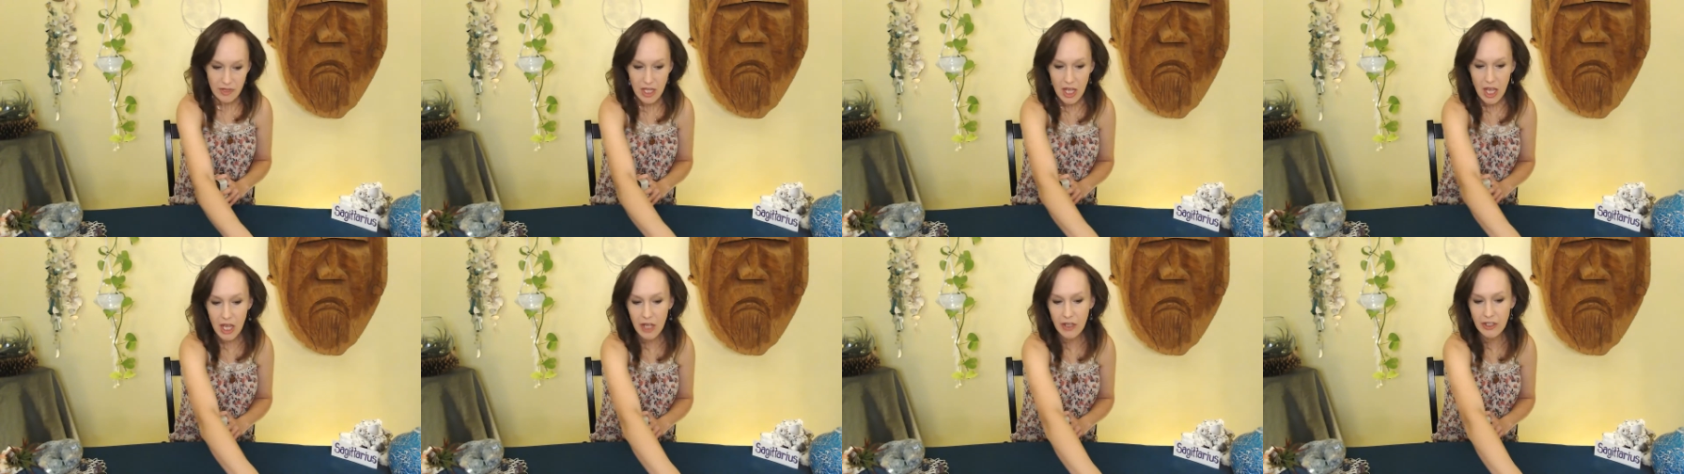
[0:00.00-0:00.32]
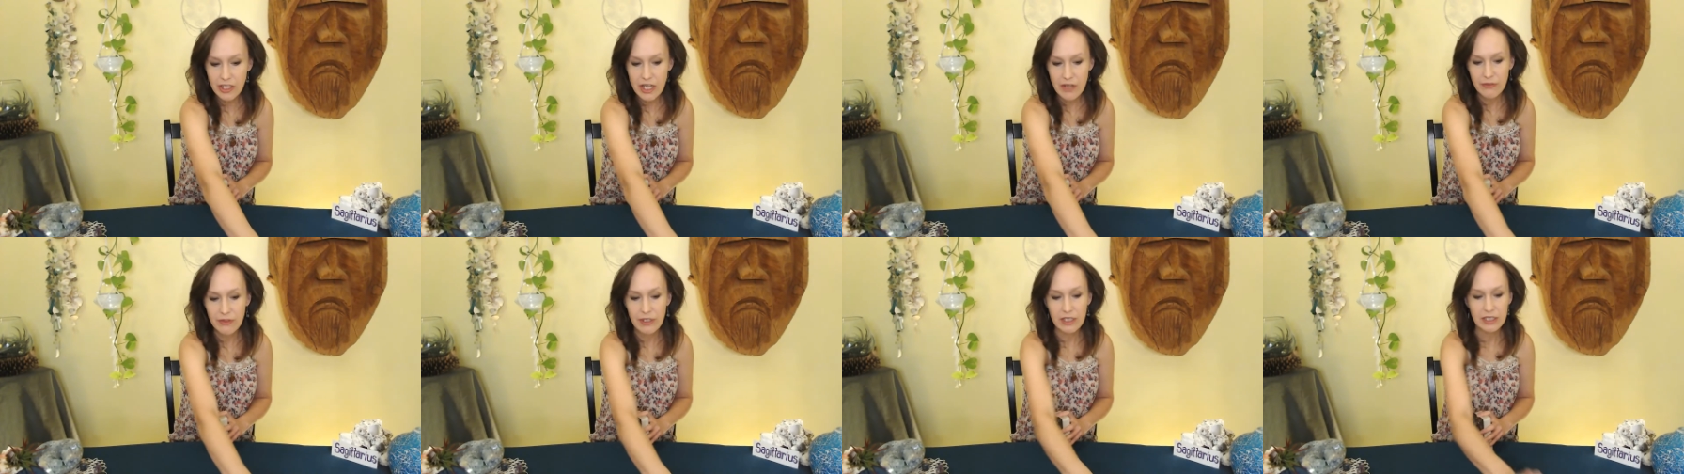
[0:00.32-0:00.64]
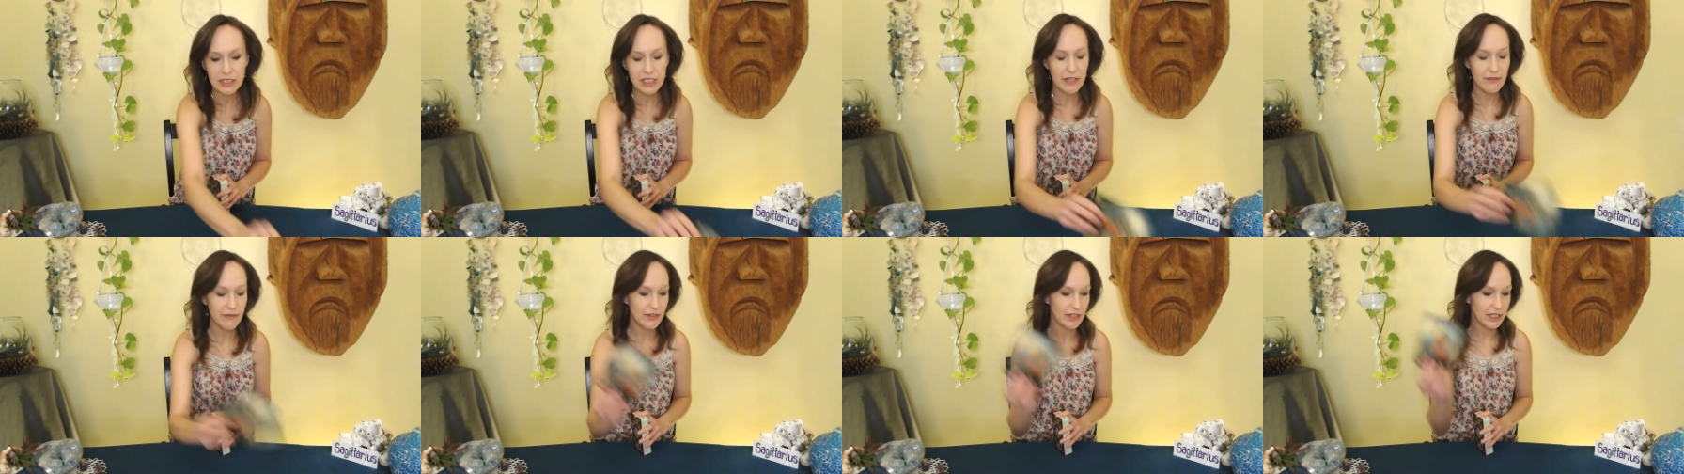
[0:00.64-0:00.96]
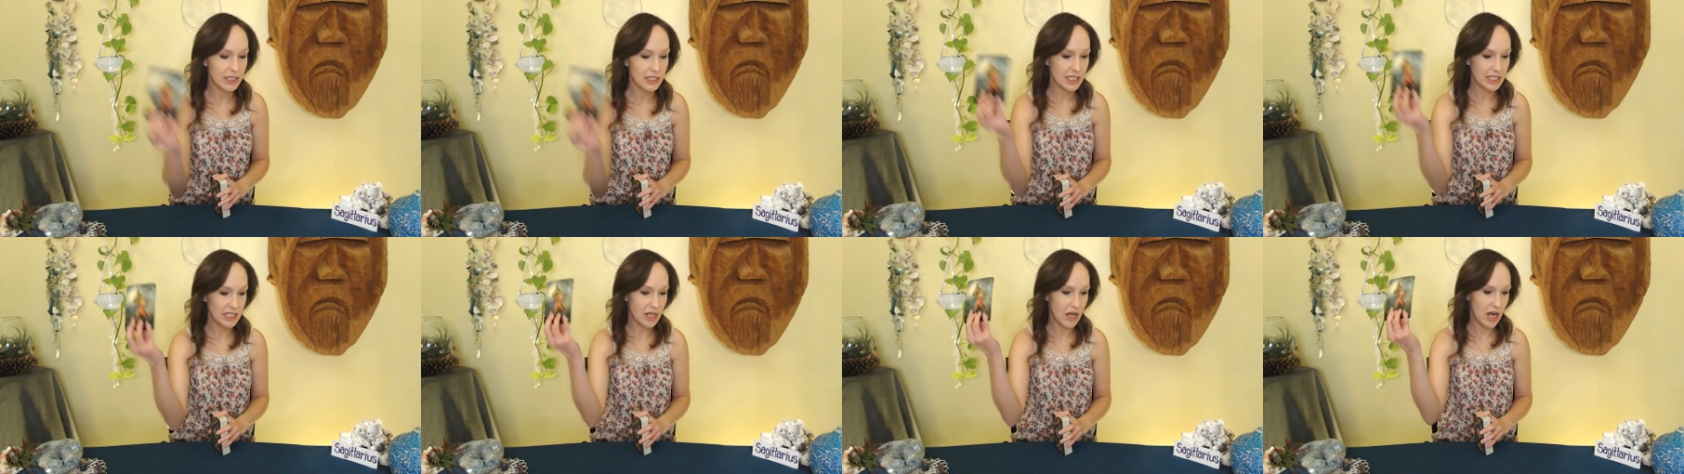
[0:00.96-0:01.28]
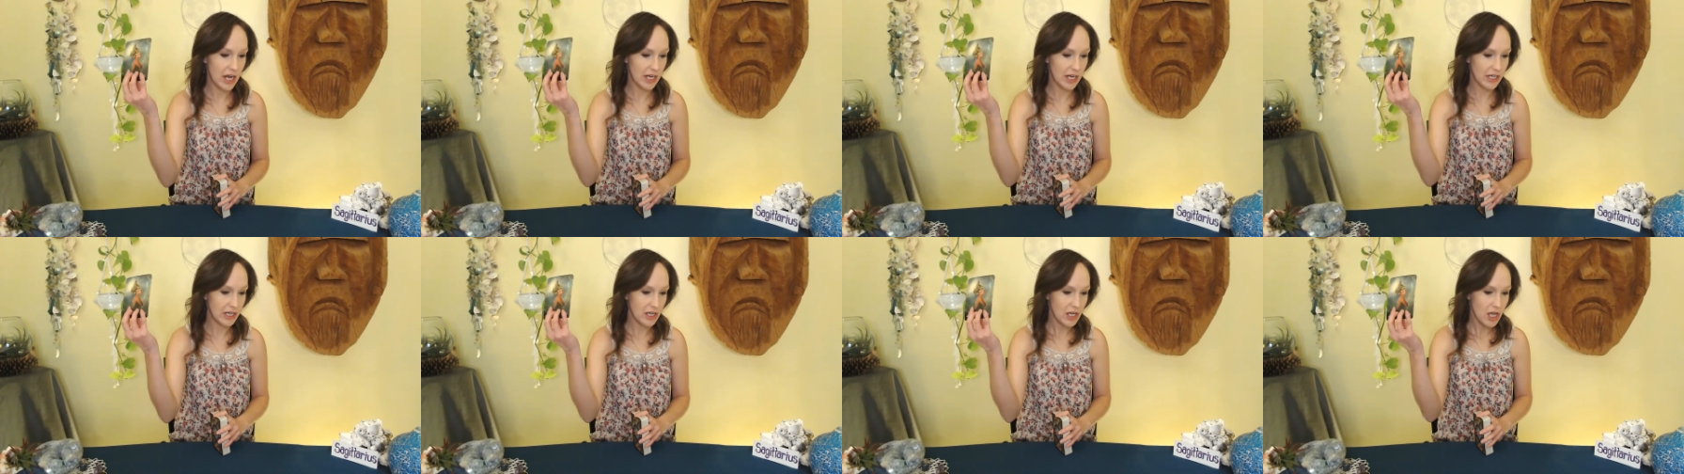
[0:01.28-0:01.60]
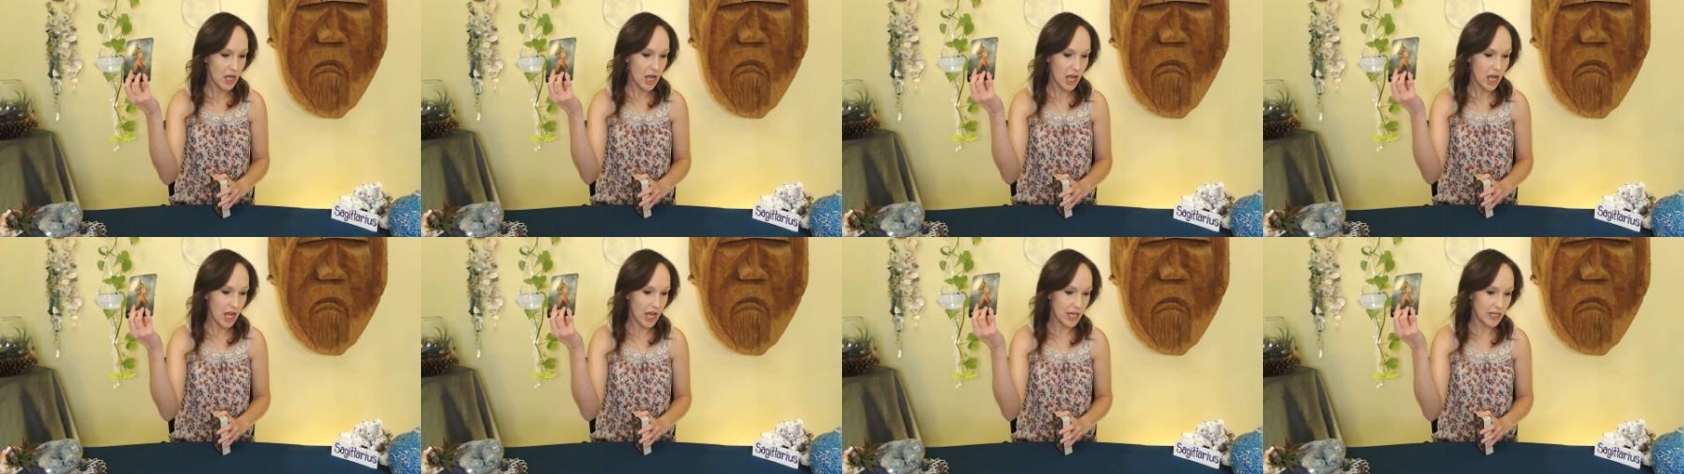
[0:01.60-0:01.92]
I definitely feel it tied
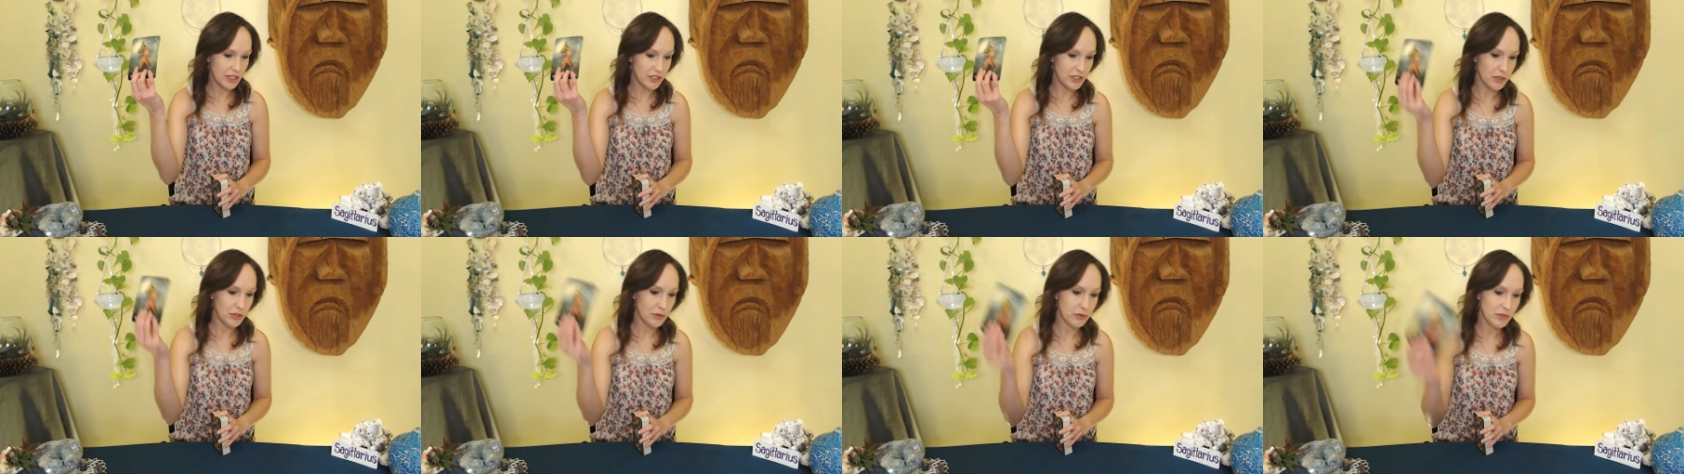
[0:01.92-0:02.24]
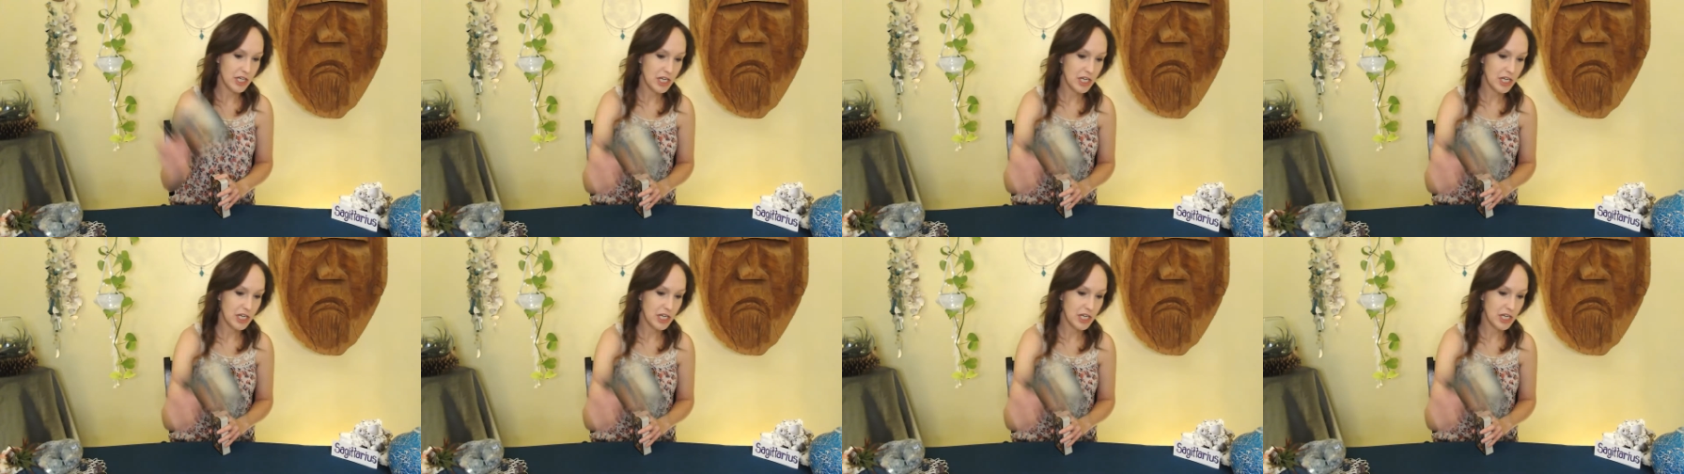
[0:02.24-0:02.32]
to